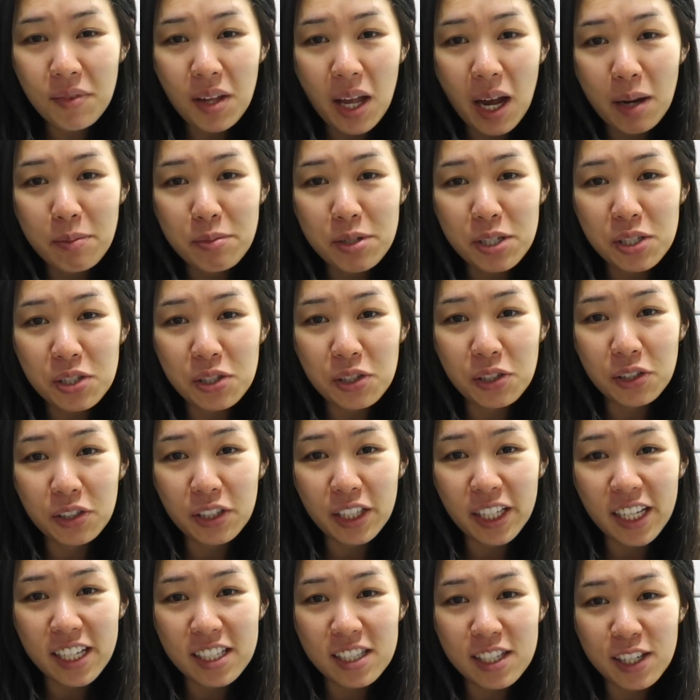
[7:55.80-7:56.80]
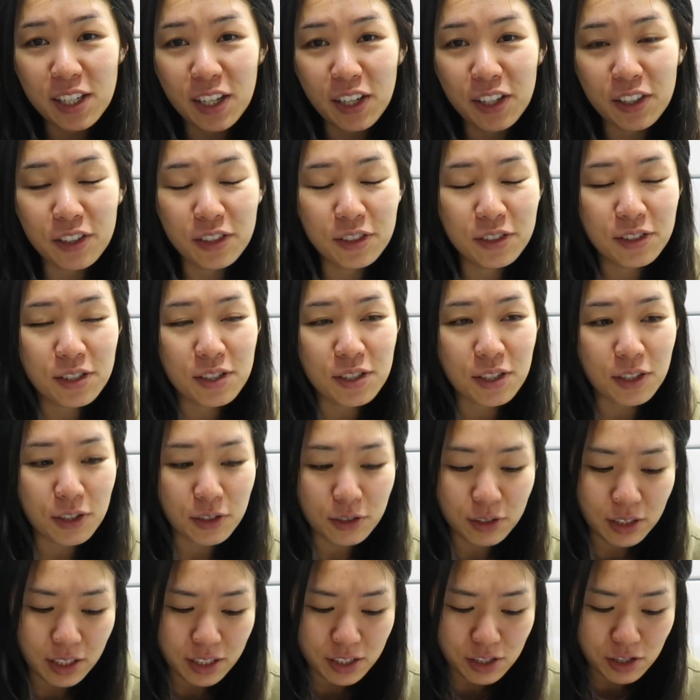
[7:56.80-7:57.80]
I'm just learning as I go,
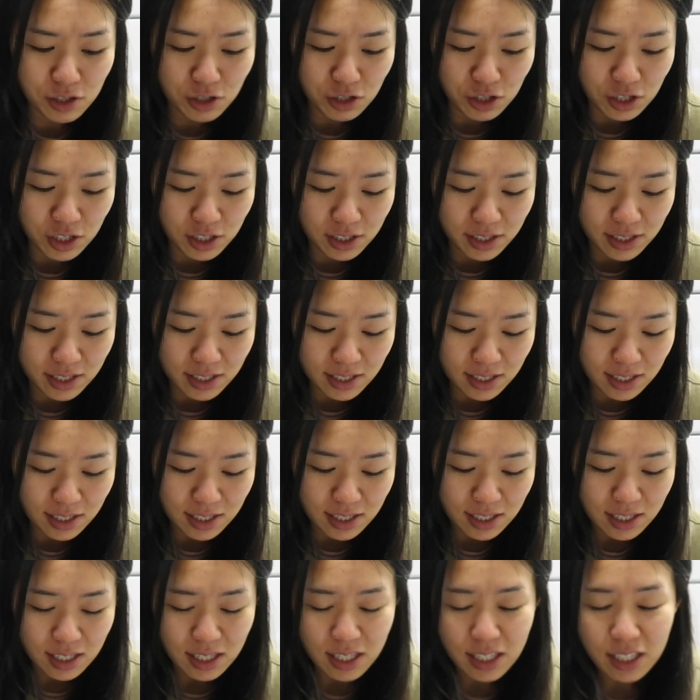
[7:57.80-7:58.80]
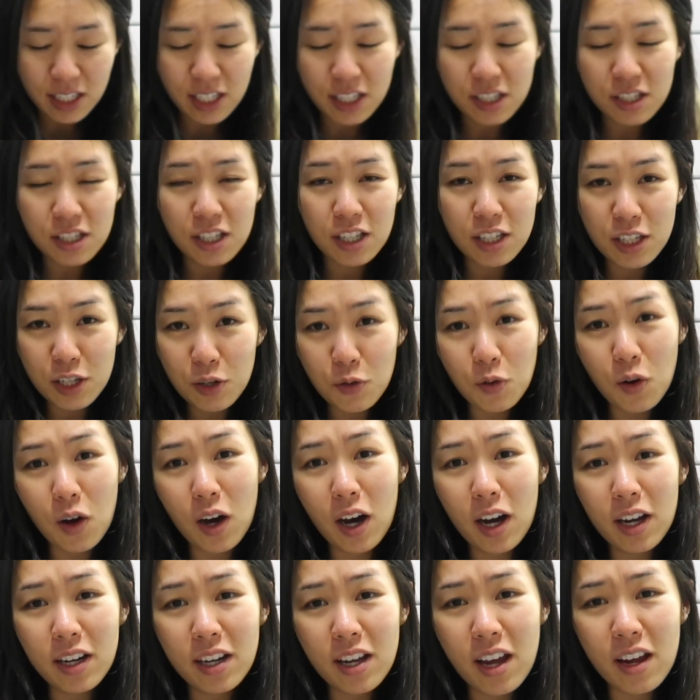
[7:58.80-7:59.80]
so let's just continue
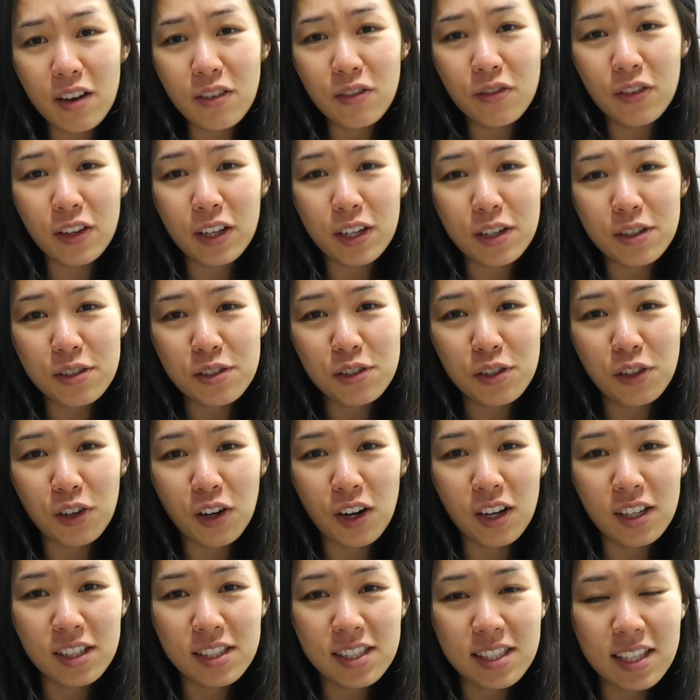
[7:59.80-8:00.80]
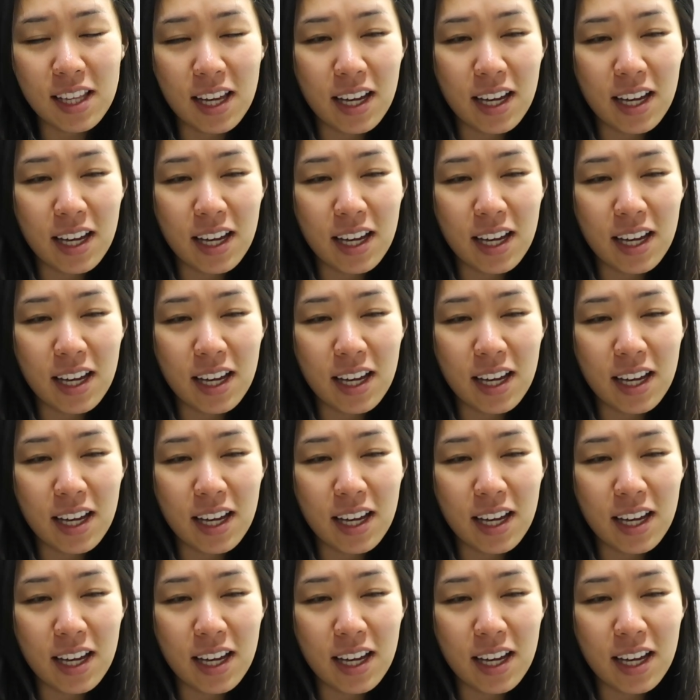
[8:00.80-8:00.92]
on and fingers crossed